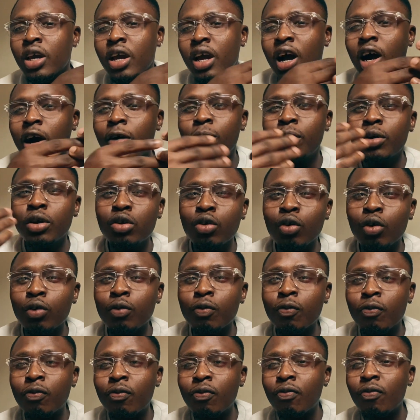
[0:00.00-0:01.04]
I've been
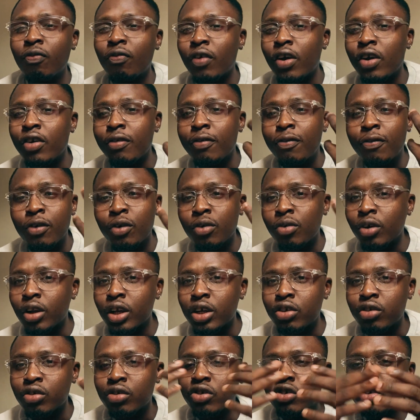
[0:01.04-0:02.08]
on very few
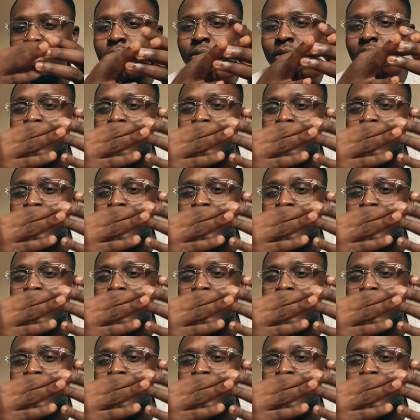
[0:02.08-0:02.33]
relationships,